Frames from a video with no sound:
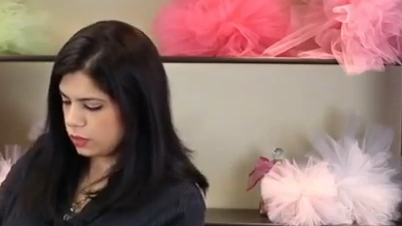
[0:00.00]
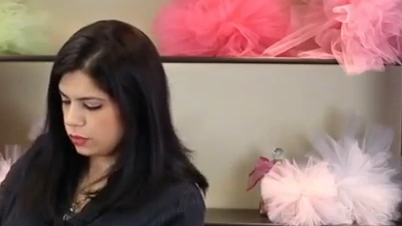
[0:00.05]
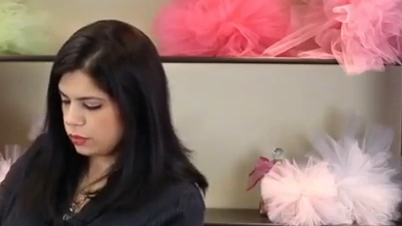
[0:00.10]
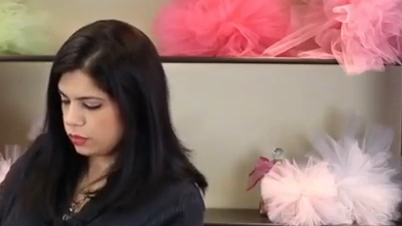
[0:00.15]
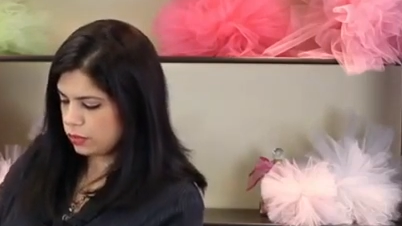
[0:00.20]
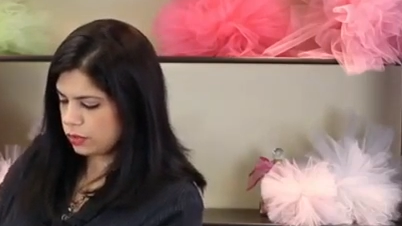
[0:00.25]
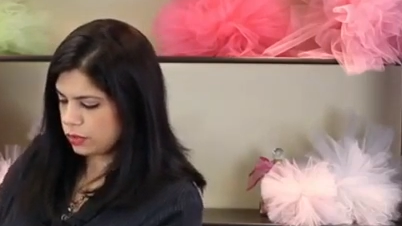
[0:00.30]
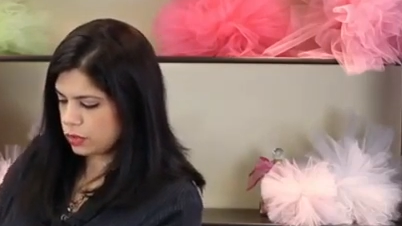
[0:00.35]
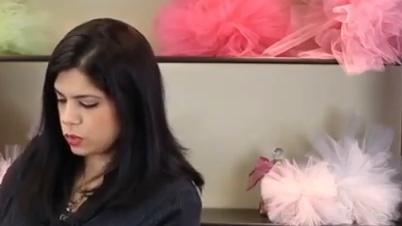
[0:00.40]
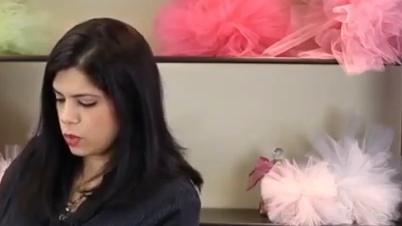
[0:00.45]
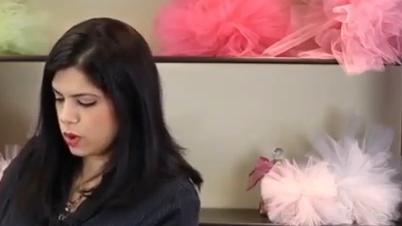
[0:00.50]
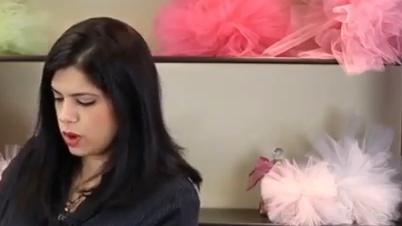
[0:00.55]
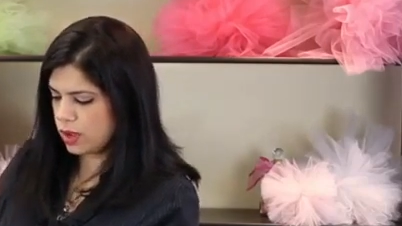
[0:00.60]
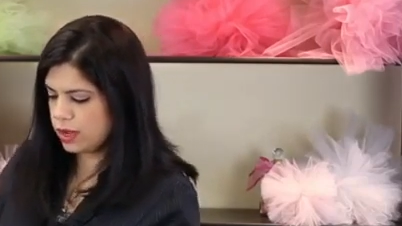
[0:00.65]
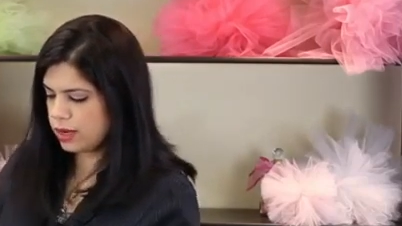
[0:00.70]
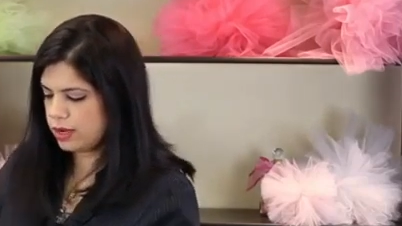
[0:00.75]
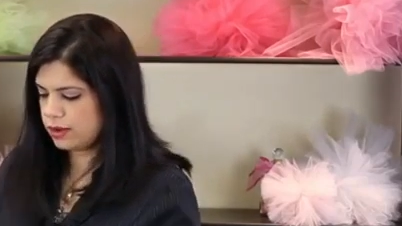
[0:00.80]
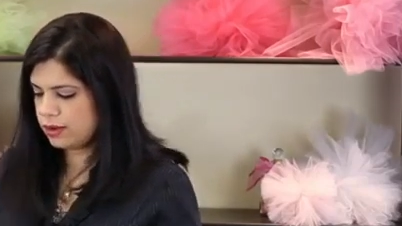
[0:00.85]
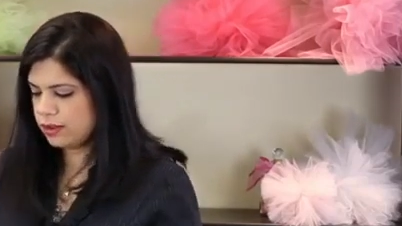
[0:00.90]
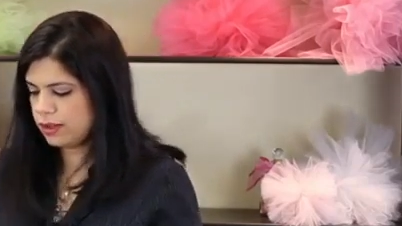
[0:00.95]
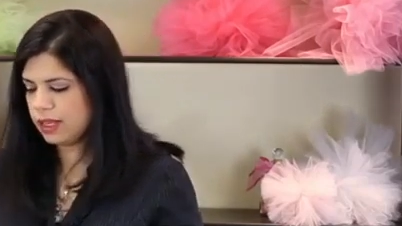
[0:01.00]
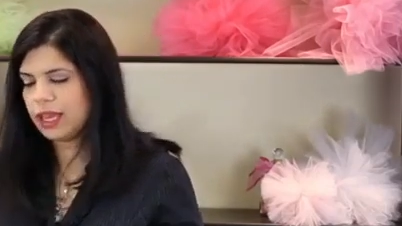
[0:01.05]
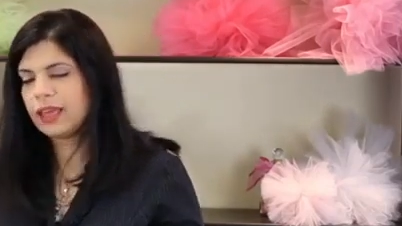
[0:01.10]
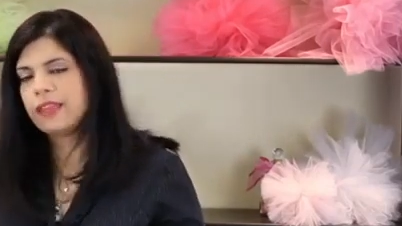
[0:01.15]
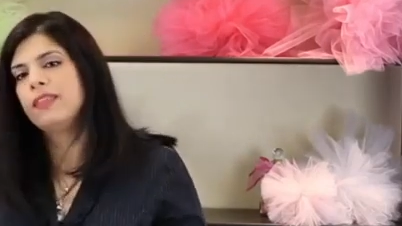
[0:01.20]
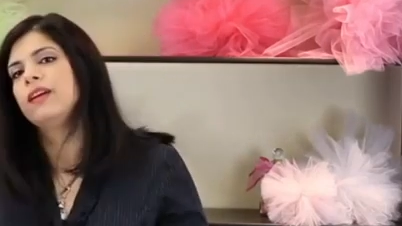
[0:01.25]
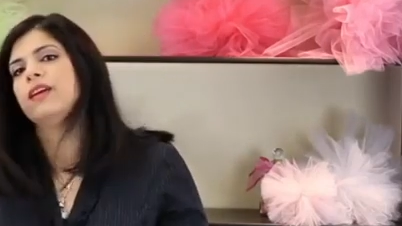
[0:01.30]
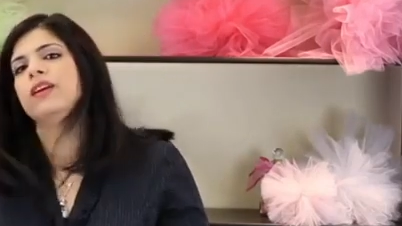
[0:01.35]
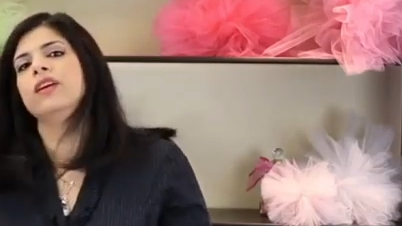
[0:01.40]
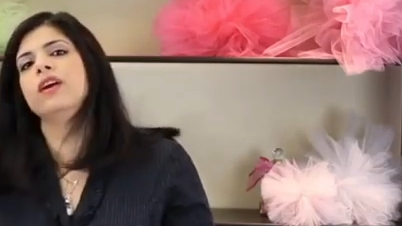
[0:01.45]
through the twine
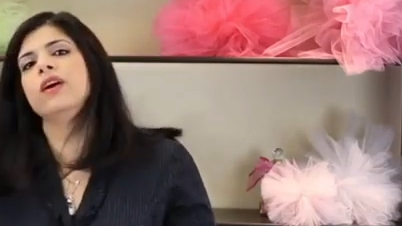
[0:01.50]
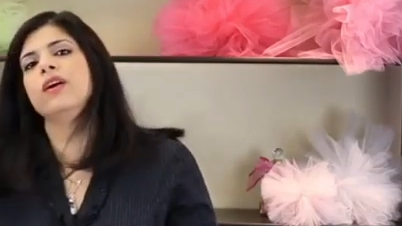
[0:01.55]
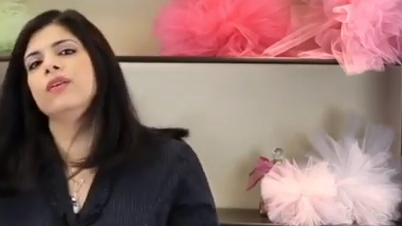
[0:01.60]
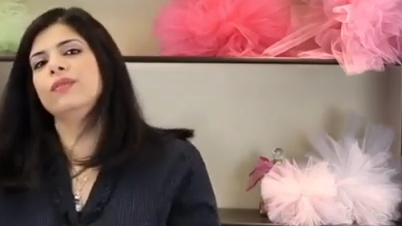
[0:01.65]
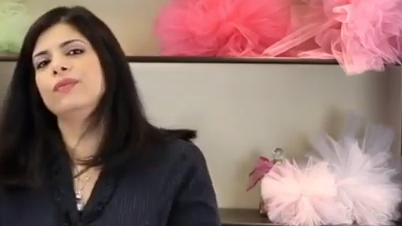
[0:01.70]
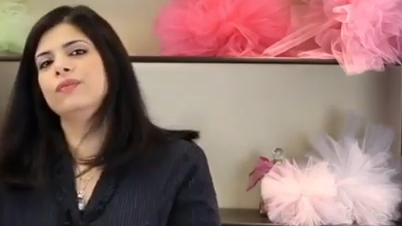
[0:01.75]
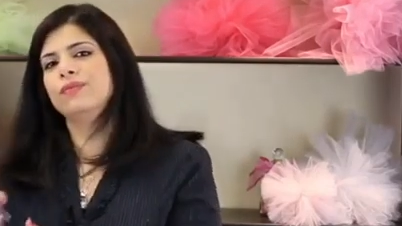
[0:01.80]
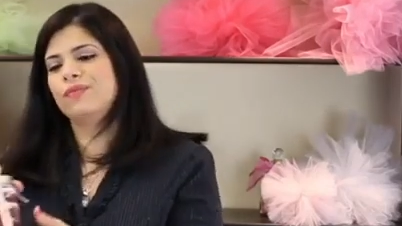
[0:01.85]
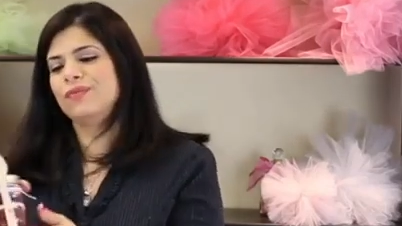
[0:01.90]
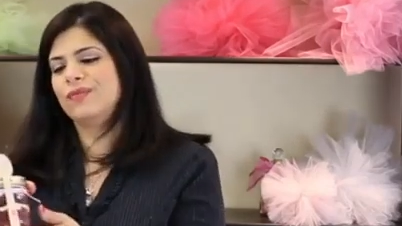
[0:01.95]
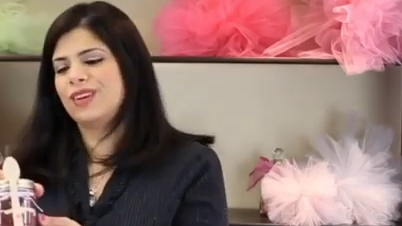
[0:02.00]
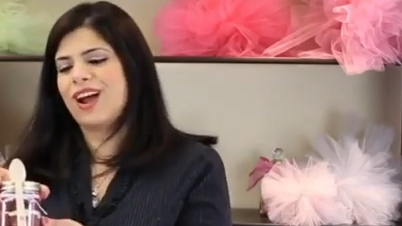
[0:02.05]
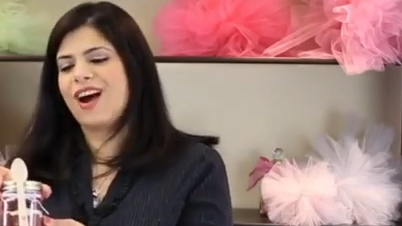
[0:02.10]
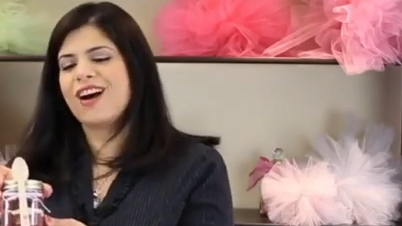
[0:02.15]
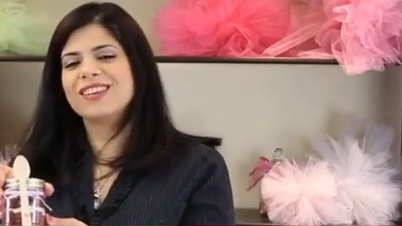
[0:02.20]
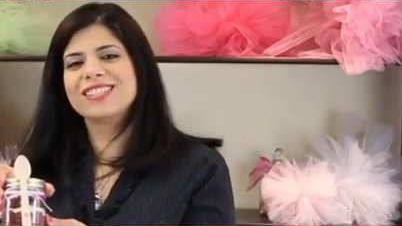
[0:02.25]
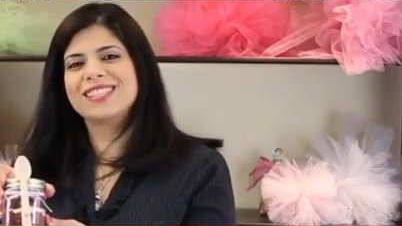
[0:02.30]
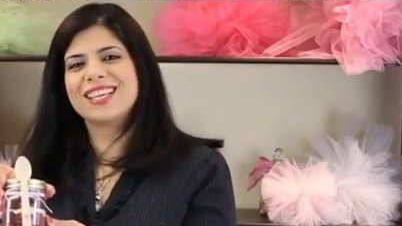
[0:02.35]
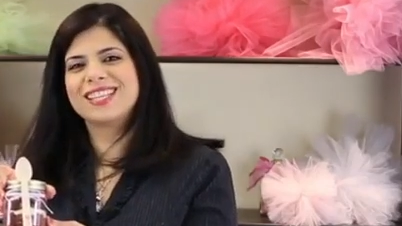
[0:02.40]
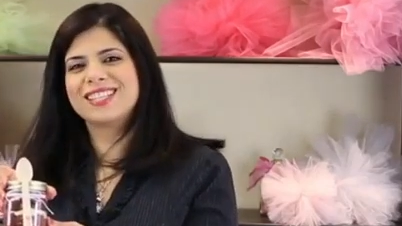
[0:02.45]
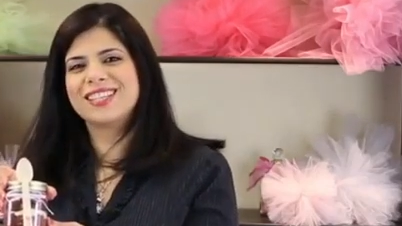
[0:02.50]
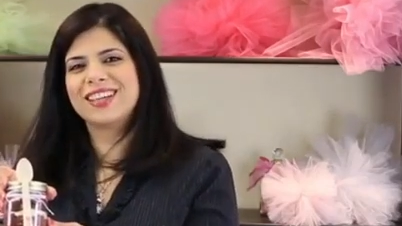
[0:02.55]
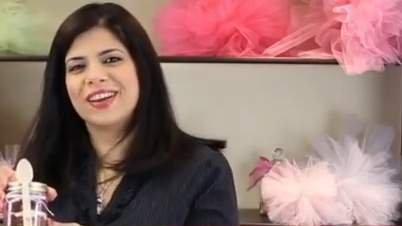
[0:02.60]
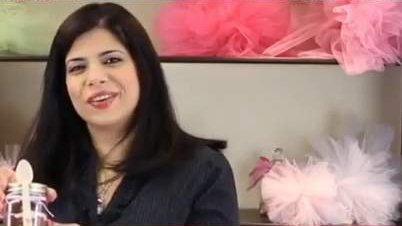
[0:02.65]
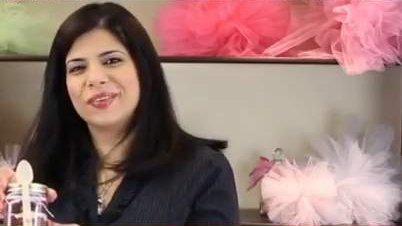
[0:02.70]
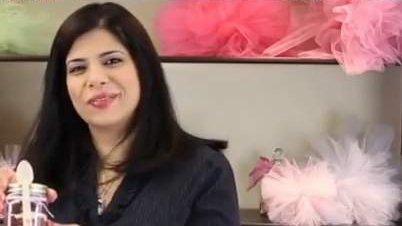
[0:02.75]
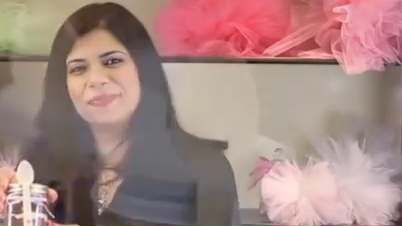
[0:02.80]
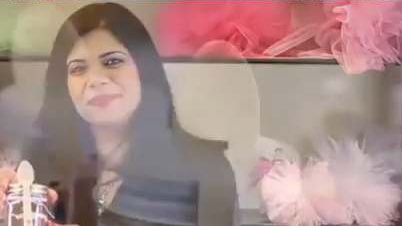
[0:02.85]
and there you go, all set to